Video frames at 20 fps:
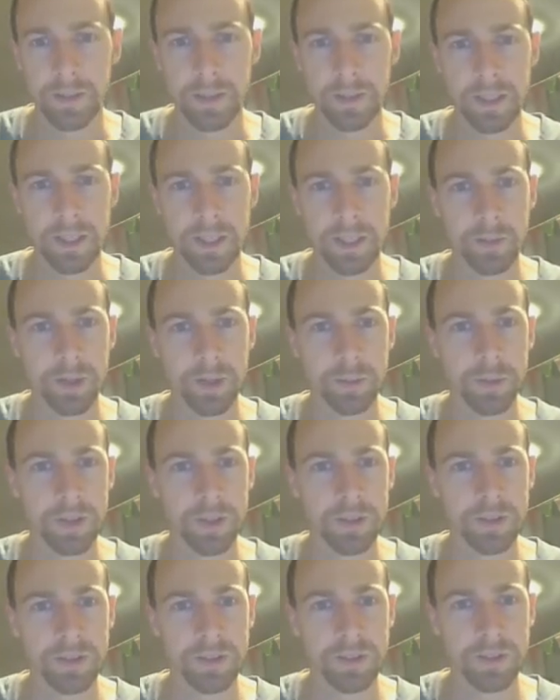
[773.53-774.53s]
And I'm going to put
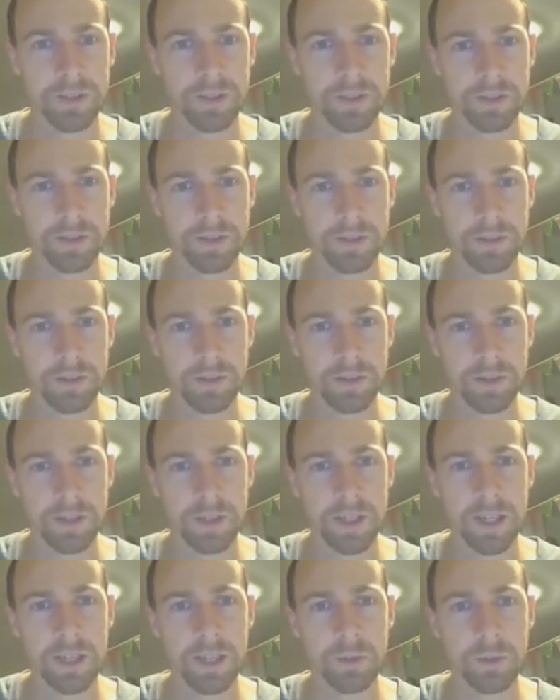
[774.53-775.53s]
it
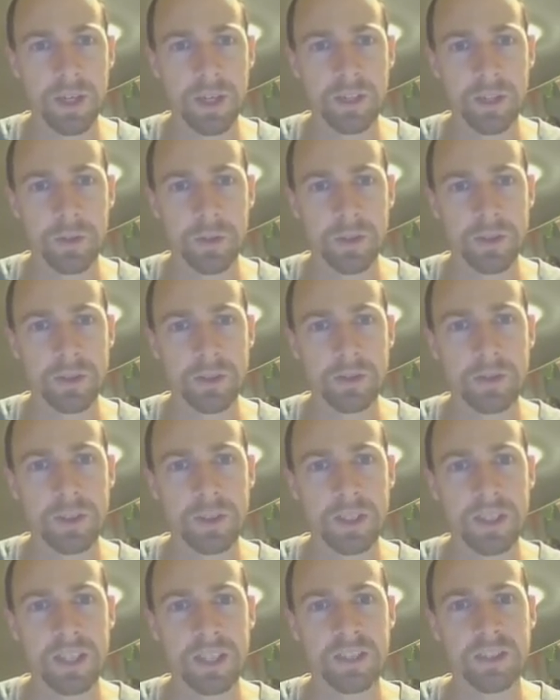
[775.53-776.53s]
sideways so it's
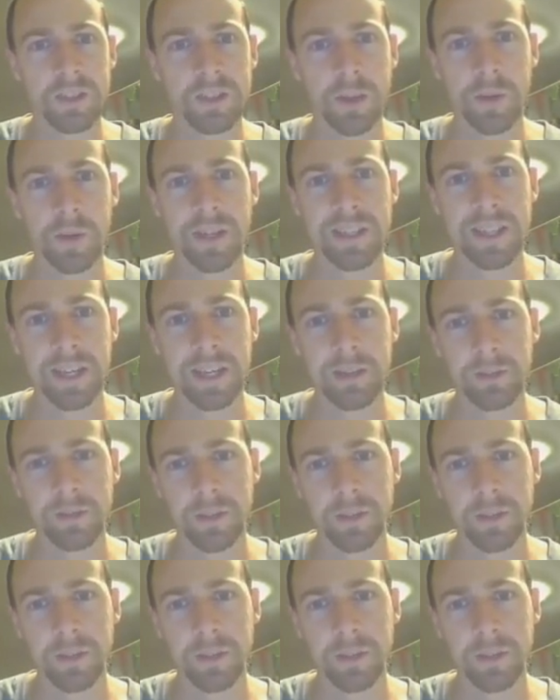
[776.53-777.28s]
the text is going down,